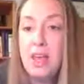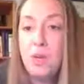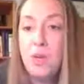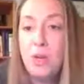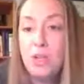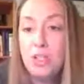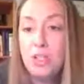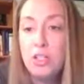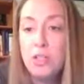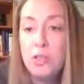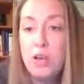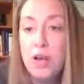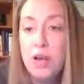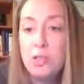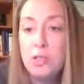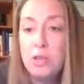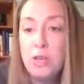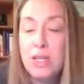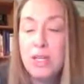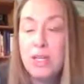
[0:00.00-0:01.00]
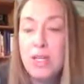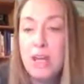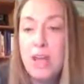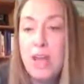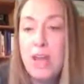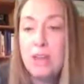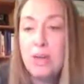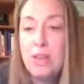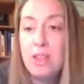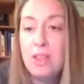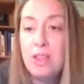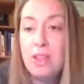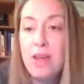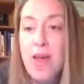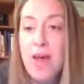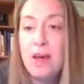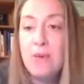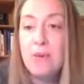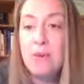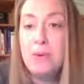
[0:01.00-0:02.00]
1 or 2 drops twice a day with a
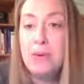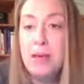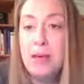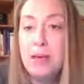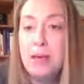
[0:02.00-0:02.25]
lab.